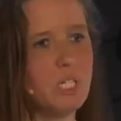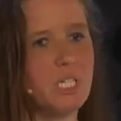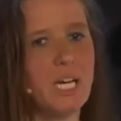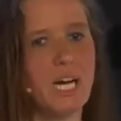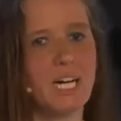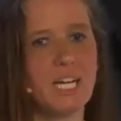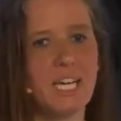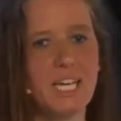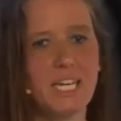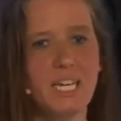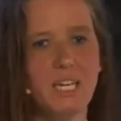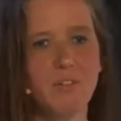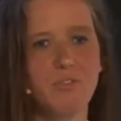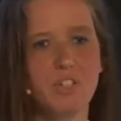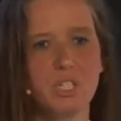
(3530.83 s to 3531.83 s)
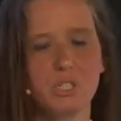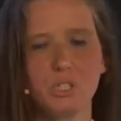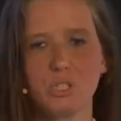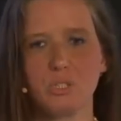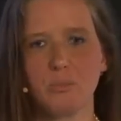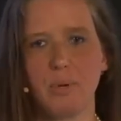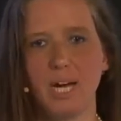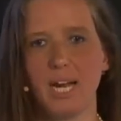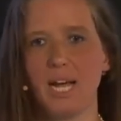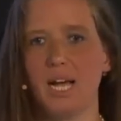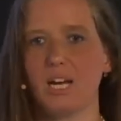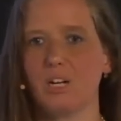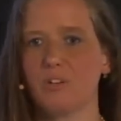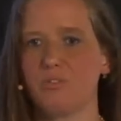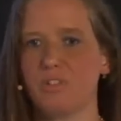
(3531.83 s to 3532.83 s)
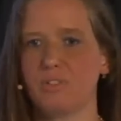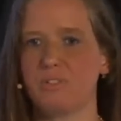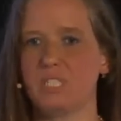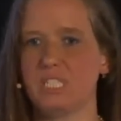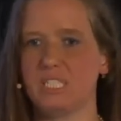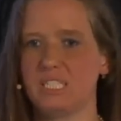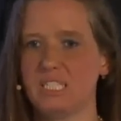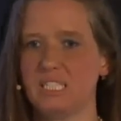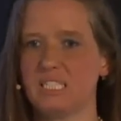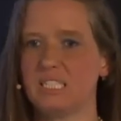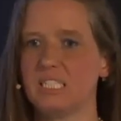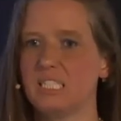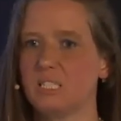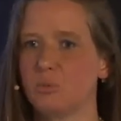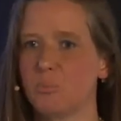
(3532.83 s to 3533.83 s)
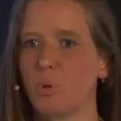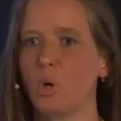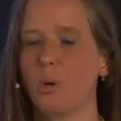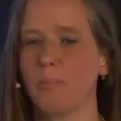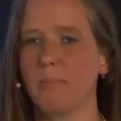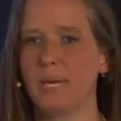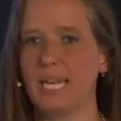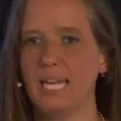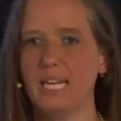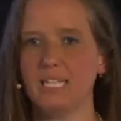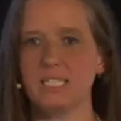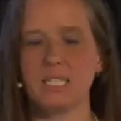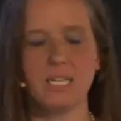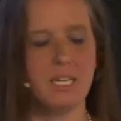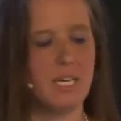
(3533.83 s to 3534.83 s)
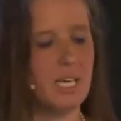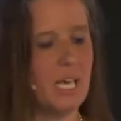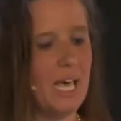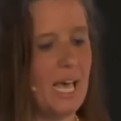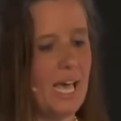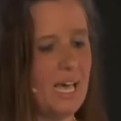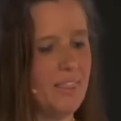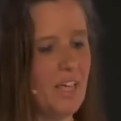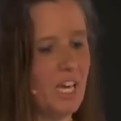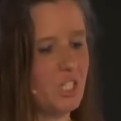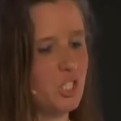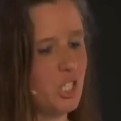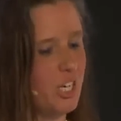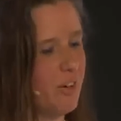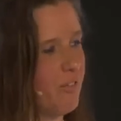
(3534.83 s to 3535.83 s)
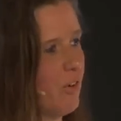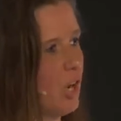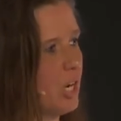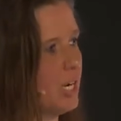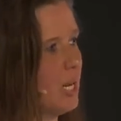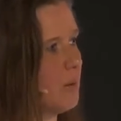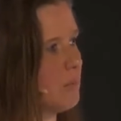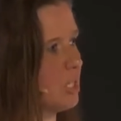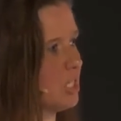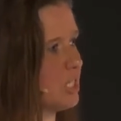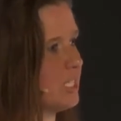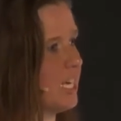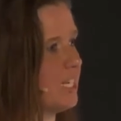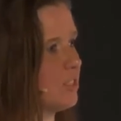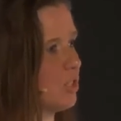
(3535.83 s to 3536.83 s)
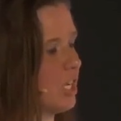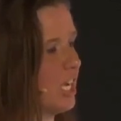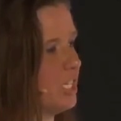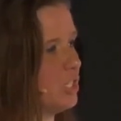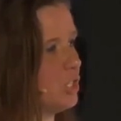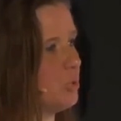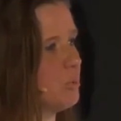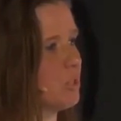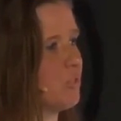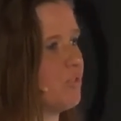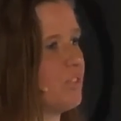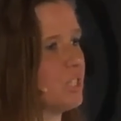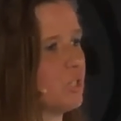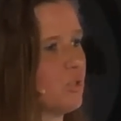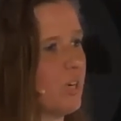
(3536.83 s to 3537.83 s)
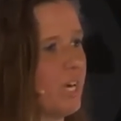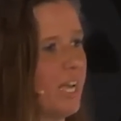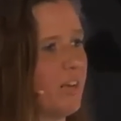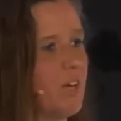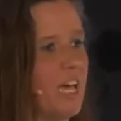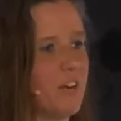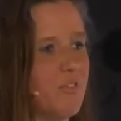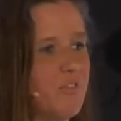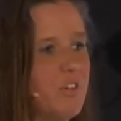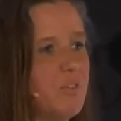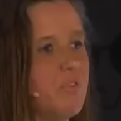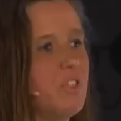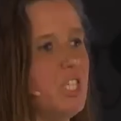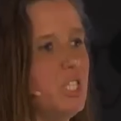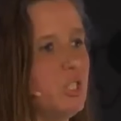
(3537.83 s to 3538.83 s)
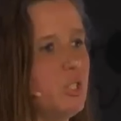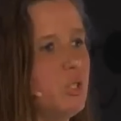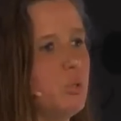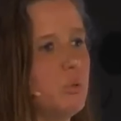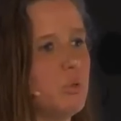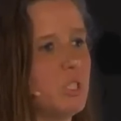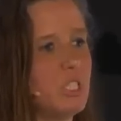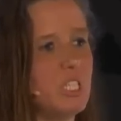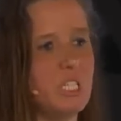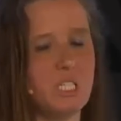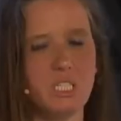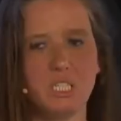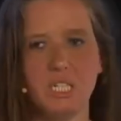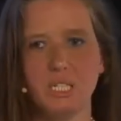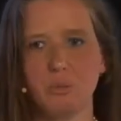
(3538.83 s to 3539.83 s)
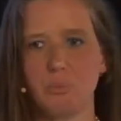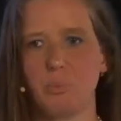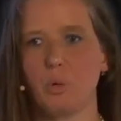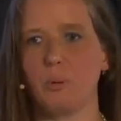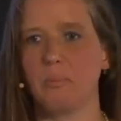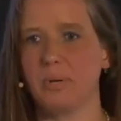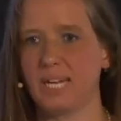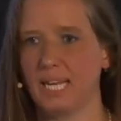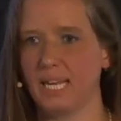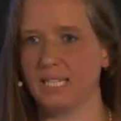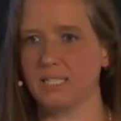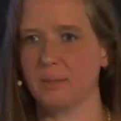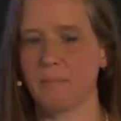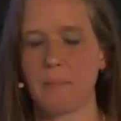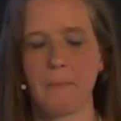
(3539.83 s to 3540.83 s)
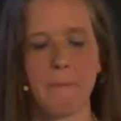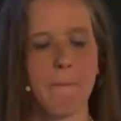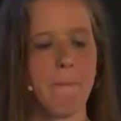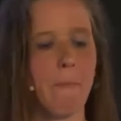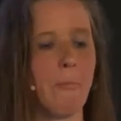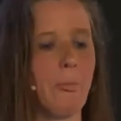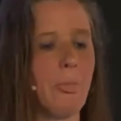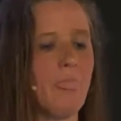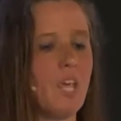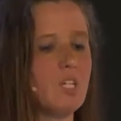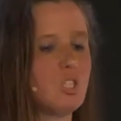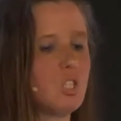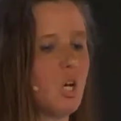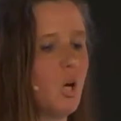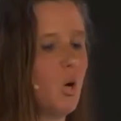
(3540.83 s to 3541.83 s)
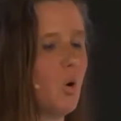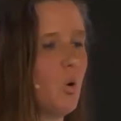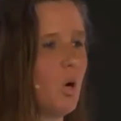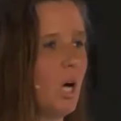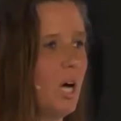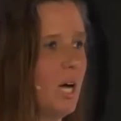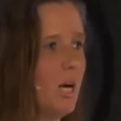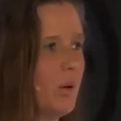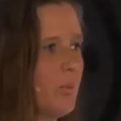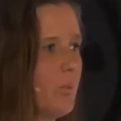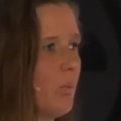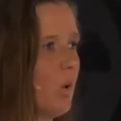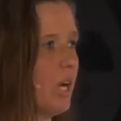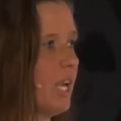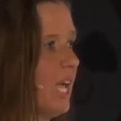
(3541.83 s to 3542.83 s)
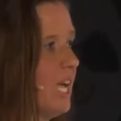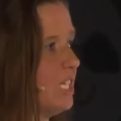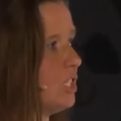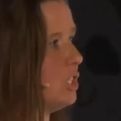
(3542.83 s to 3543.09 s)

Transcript: young kidney filters about 150 cc's per minute. And that GFR number says, okay, she was filtering at 52 cc's per minute. So one day she